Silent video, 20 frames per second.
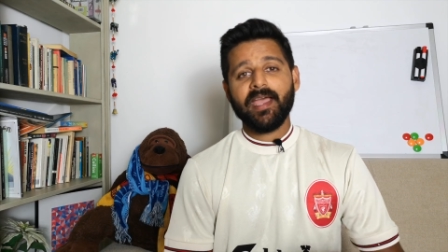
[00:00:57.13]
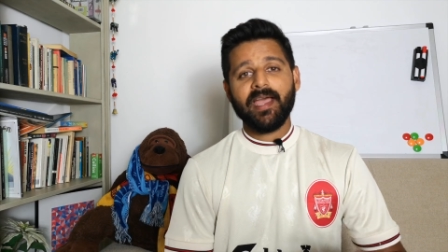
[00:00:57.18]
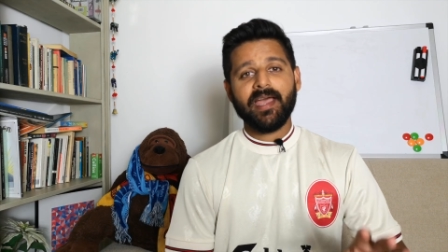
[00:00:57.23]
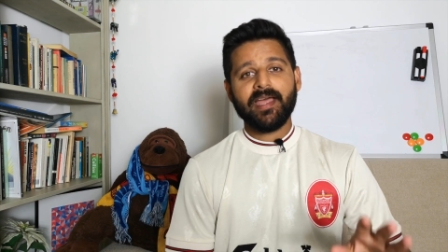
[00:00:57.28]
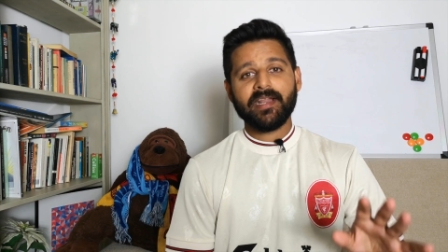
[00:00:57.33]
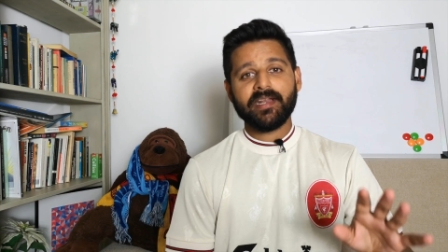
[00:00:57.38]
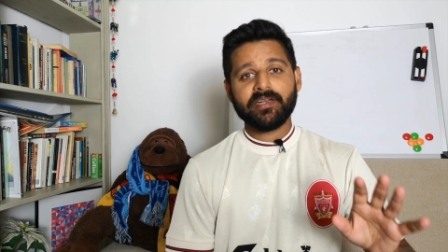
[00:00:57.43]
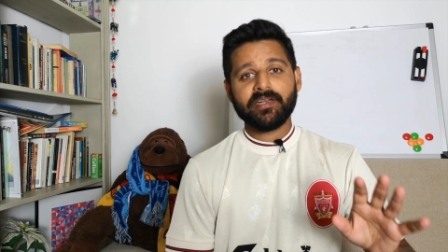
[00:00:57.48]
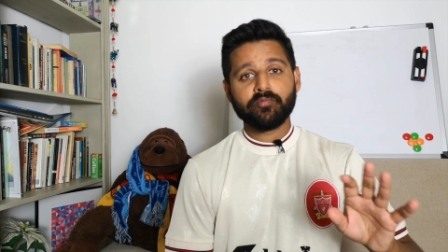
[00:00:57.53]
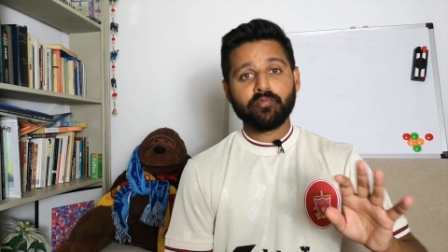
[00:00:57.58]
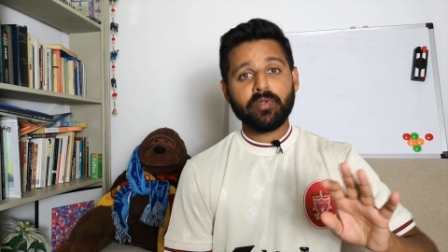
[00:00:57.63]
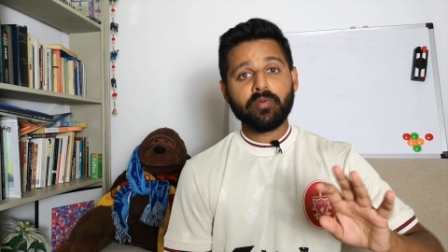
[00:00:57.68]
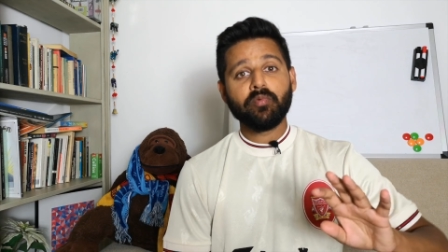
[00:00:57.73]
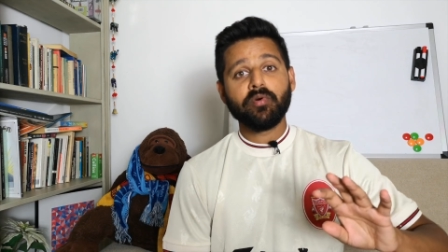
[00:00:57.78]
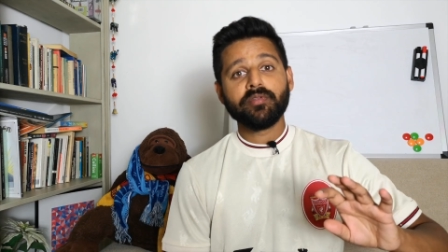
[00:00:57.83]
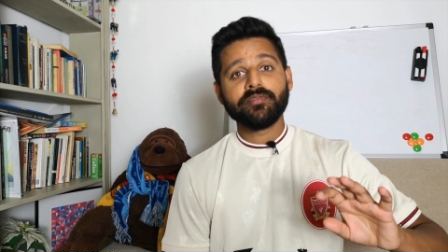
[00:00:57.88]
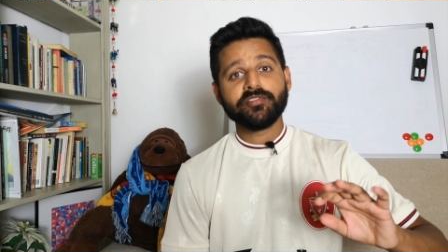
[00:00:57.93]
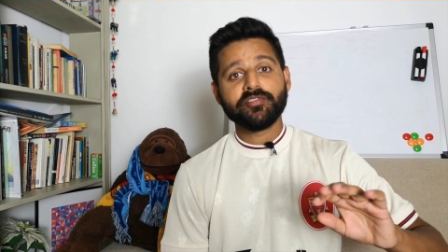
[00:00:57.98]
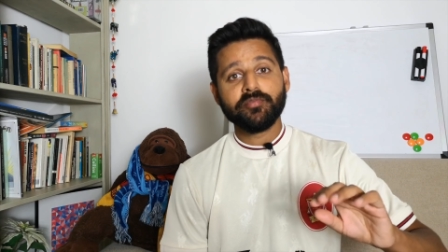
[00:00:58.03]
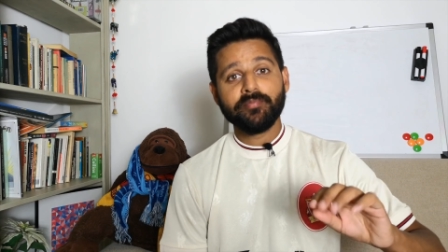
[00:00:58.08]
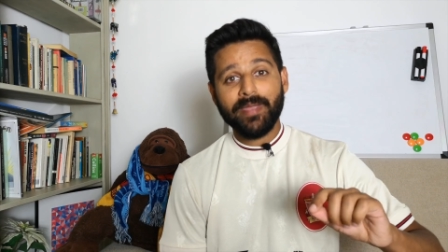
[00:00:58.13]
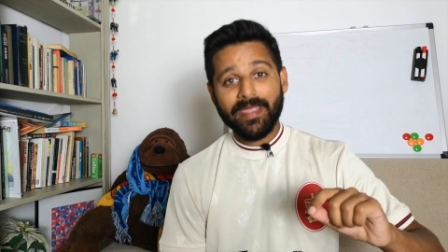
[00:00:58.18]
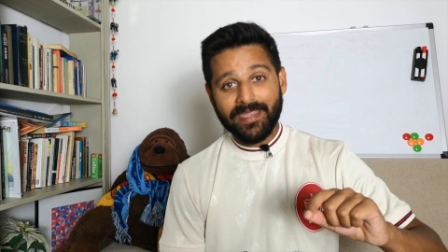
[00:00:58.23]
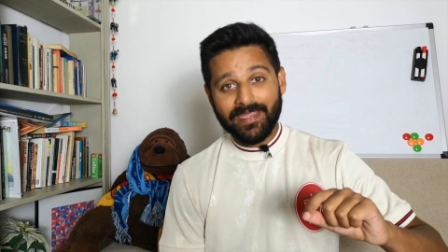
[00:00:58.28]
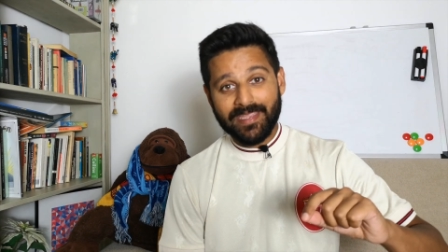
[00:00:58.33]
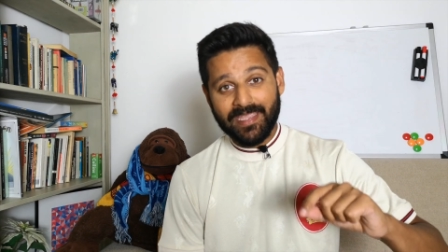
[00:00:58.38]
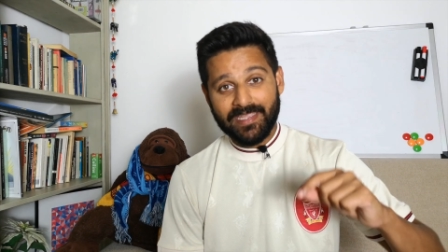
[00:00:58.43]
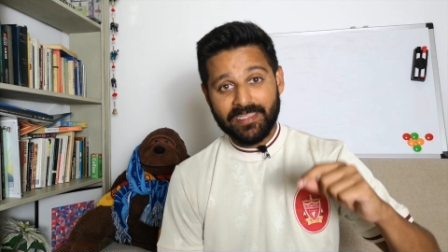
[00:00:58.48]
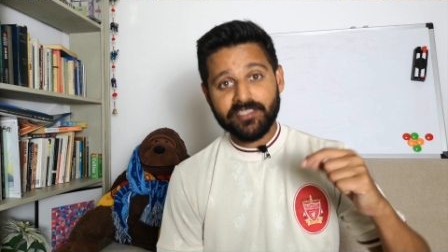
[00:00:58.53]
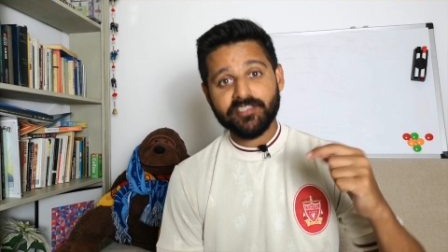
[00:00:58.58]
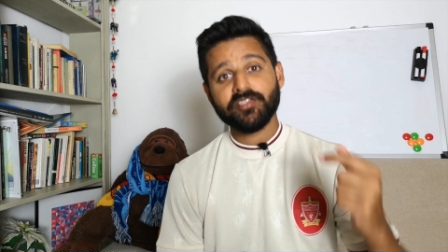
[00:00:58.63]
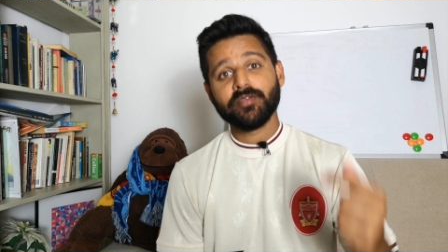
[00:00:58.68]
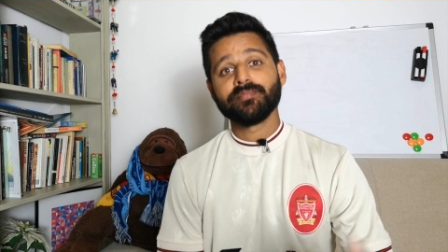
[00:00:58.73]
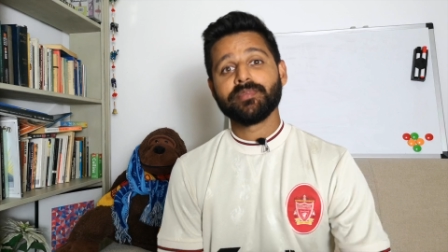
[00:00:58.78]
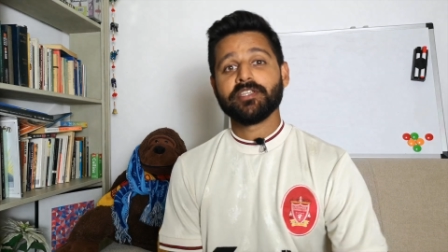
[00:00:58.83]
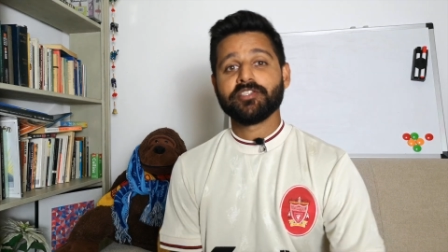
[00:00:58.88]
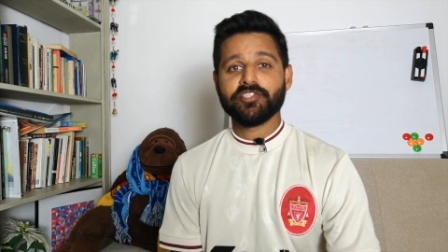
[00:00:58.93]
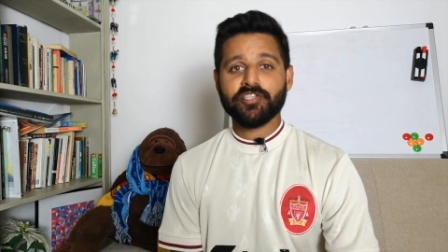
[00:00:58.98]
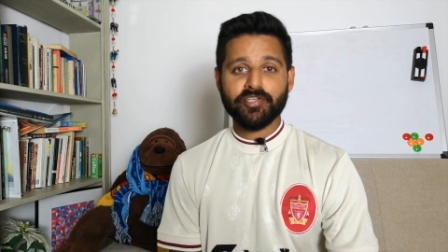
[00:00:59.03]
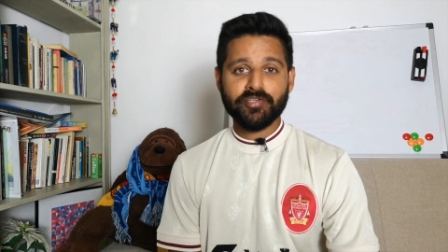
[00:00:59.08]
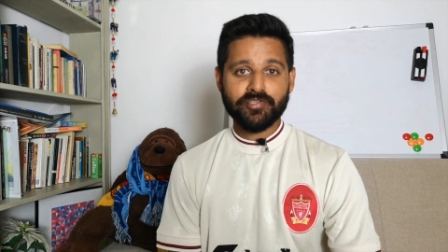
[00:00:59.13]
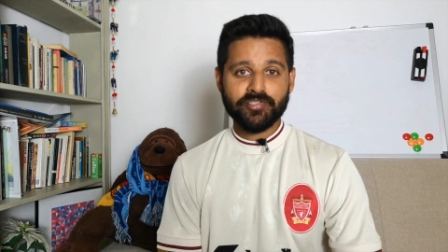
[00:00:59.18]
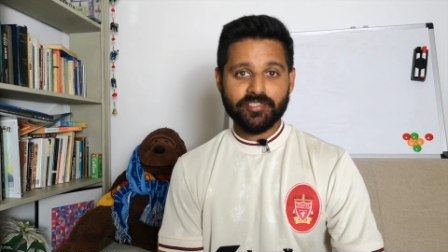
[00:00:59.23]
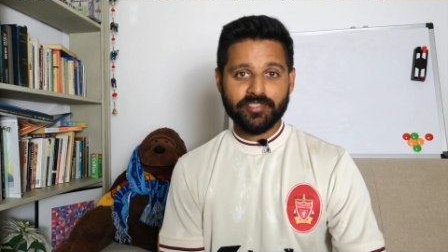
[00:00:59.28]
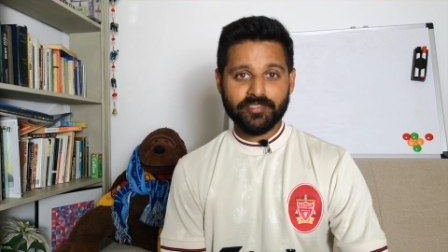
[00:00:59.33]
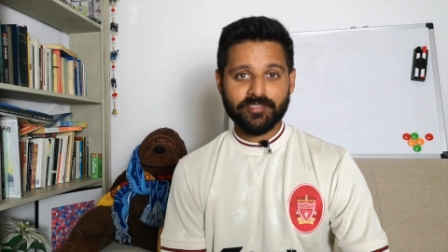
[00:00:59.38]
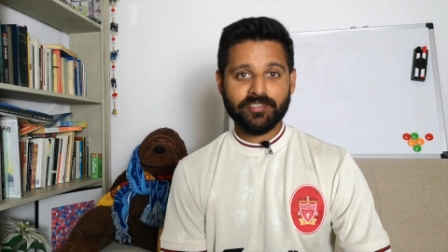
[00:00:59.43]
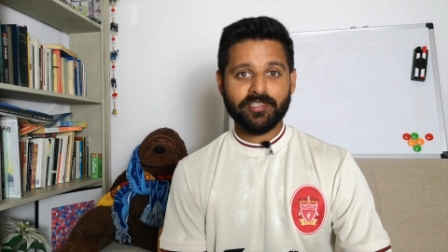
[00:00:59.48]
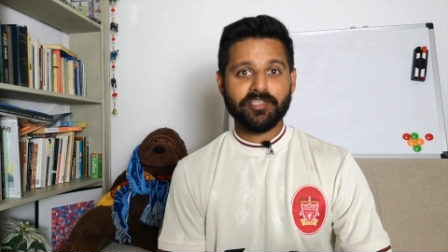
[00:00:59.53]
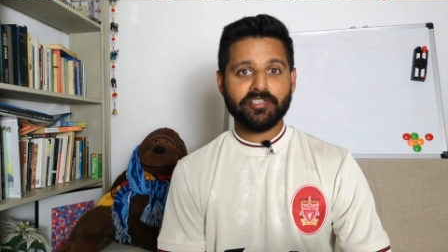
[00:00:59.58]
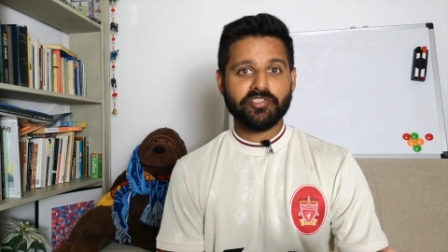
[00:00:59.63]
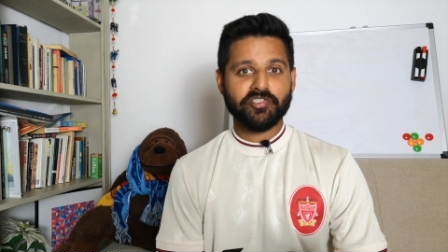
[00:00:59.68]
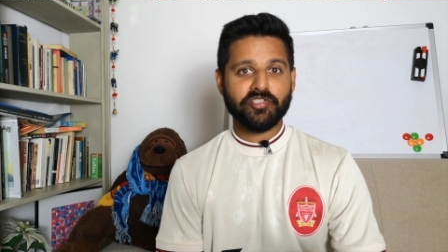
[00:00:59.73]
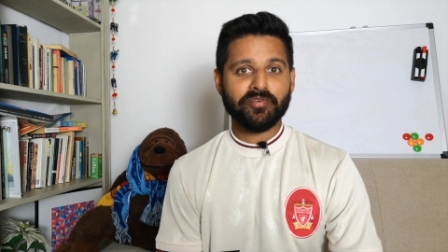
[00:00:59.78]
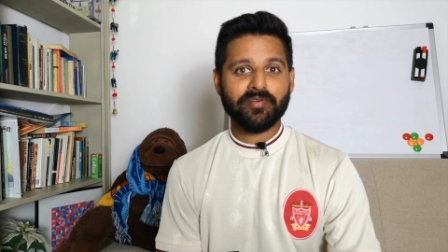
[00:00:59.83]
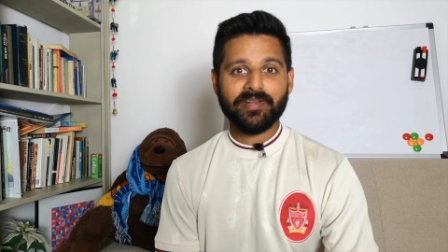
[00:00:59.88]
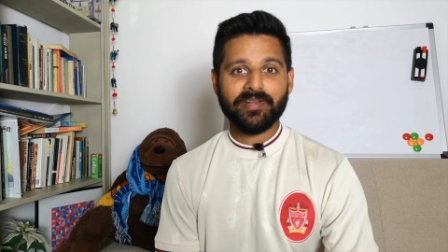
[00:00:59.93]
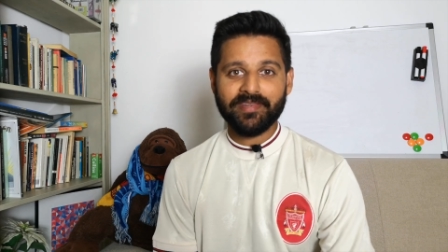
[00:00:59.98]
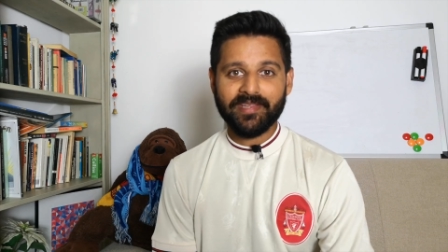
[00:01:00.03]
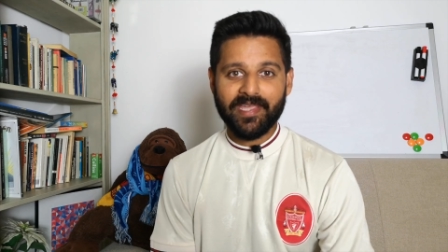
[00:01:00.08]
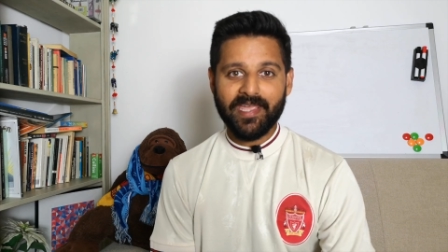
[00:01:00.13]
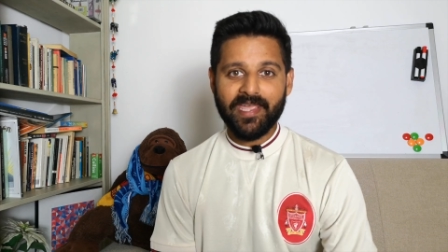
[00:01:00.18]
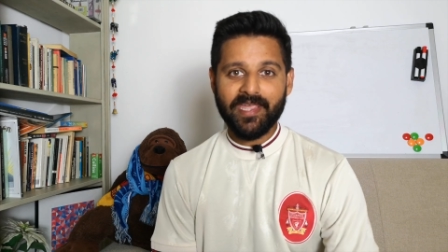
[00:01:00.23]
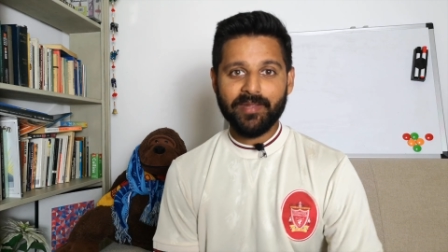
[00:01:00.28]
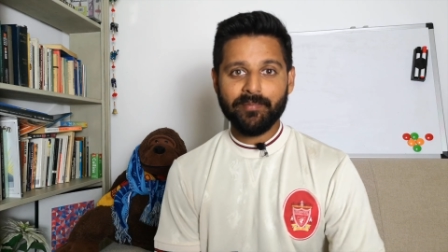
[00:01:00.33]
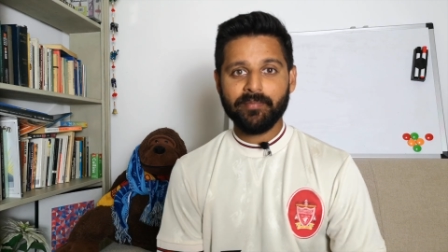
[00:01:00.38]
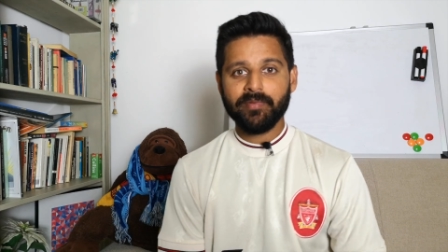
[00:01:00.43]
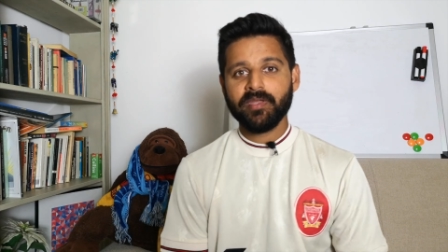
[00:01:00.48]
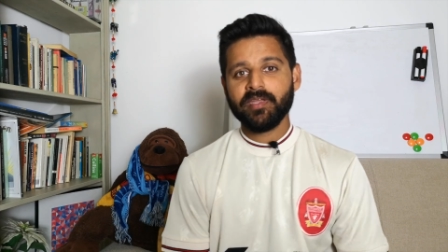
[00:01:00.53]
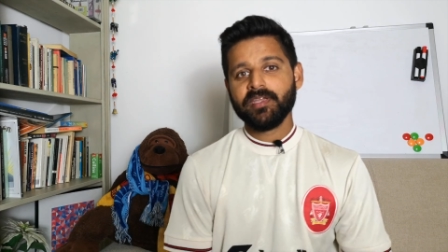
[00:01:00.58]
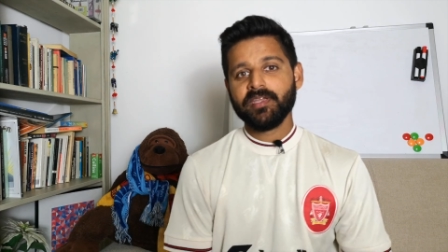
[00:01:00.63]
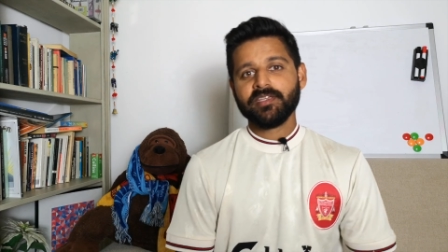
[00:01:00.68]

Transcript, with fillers: and we want to make a substitution during the game.